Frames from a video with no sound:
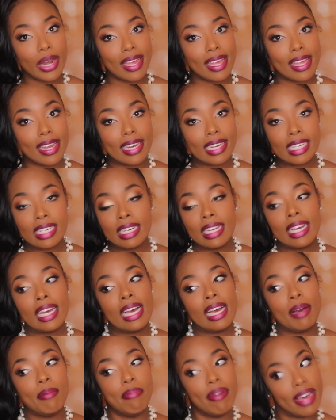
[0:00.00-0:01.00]
it,
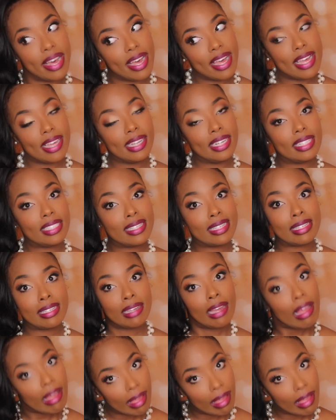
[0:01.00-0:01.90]
but